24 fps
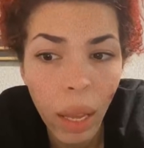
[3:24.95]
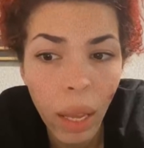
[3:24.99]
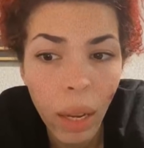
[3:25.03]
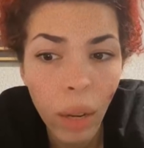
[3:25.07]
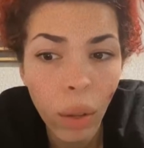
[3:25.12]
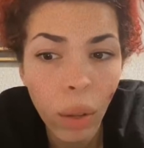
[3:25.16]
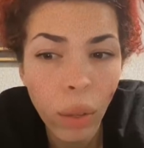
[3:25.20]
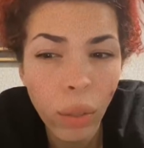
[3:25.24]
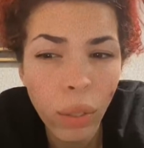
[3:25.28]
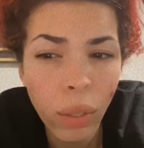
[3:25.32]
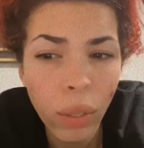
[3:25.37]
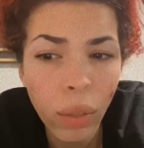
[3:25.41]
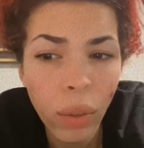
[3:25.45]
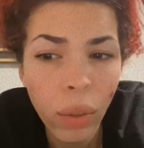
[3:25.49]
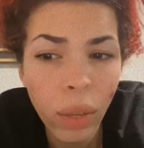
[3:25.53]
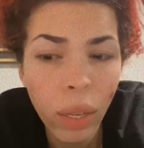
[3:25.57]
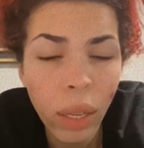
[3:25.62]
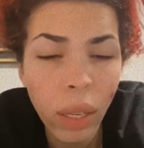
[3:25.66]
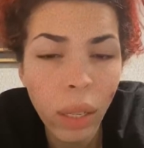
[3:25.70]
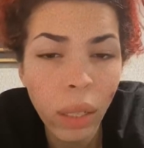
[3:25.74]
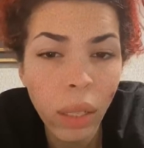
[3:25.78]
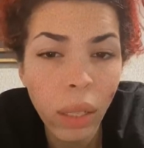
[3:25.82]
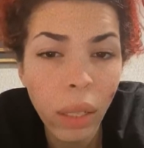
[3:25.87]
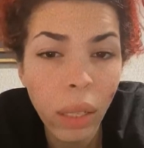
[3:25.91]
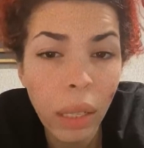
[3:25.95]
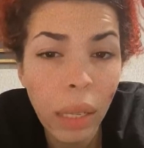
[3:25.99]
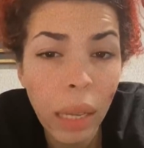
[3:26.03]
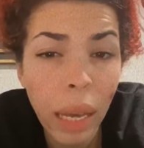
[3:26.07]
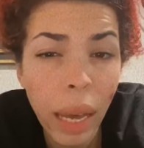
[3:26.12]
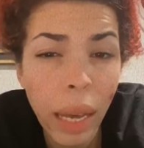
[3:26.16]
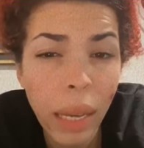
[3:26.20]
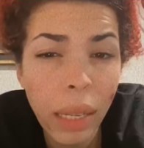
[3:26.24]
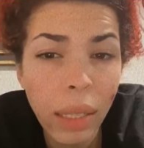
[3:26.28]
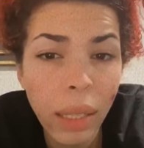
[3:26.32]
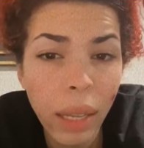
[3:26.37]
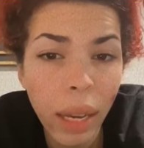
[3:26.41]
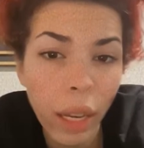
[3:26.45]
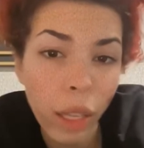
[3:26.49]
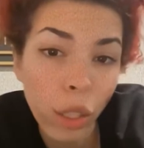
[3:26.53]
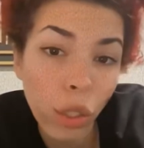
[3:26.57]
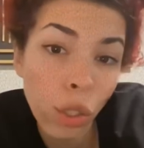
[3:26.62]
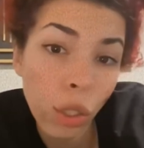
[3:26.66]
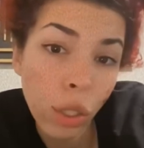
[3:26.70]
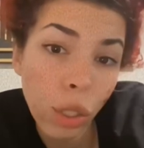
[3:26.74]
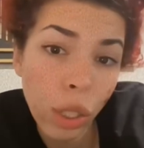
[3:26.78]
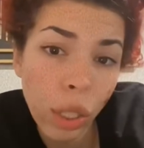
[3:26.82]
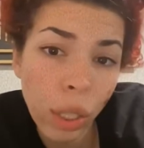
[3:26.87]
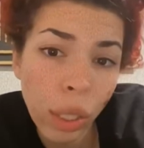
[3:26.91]
And also has
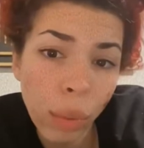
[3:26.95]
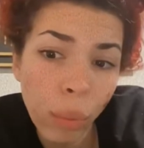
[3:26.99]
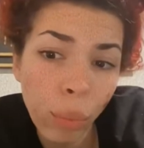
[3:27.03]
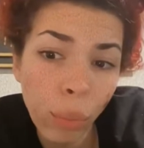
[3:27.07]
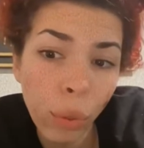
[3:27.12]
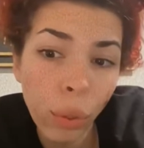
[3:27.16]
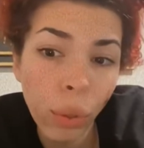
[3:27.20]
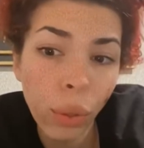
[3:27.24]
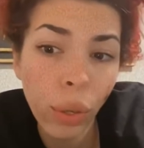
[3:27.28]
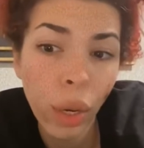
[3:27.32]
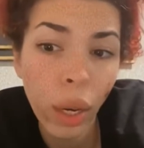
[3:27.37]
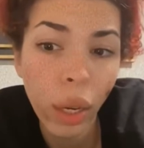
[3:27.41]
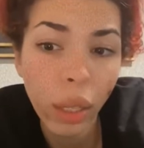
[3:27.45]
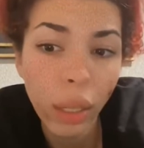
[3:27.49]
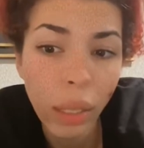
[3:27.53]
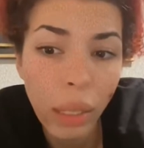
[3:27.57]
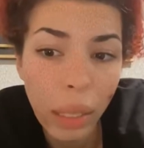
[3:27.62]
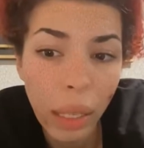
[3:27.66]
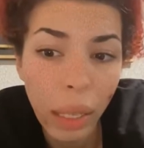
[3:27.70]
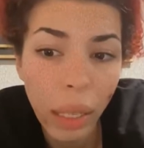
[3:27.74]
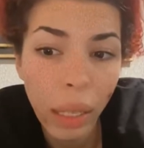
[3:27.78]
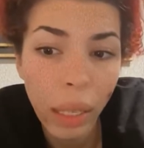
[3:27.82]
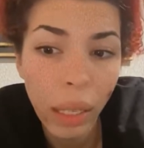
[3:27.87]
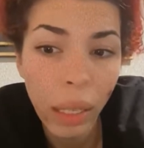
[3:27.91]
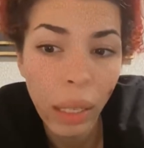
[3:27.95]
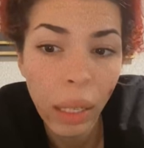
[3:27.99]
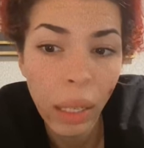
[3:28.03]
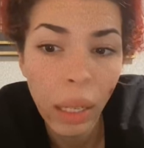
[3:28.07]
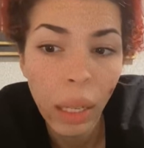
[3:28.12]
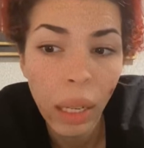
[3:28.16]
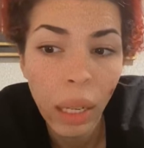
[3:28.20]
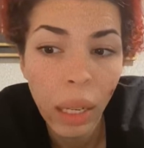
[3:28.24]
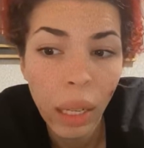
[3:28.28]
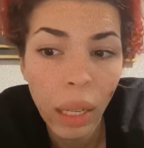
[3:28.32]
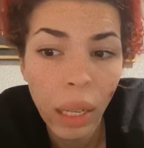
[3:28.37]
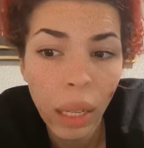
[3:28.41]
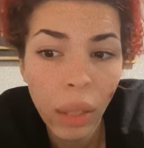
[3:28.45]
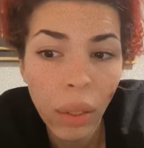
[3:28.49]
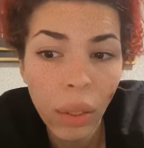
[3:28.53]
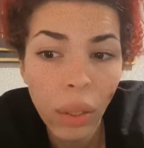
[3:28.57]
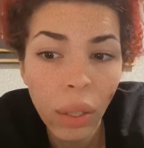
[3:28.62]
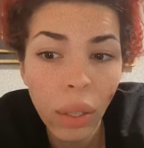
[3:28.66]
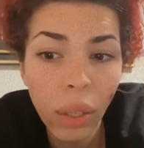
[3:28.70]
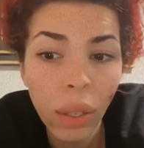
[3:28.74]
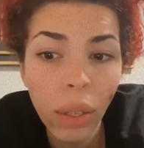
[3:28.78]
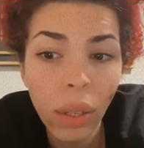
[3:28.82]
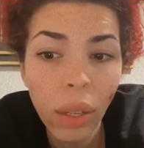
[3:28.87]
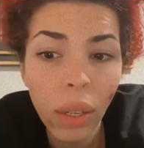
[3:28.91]
hydrogen peroxide
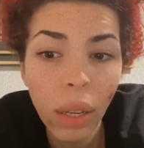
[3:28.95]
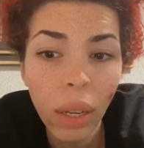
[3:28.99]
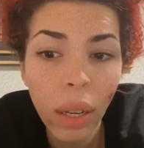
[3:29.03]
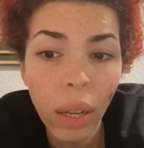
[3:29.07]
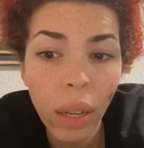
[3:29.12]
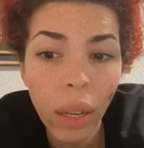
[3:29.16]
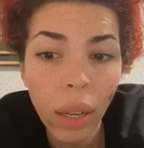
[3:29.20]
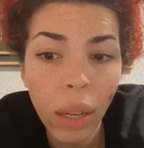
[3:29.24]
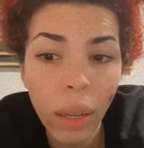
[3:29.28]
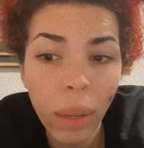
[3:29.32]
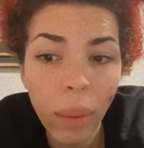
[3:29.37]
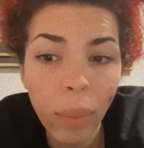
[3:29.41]
in there,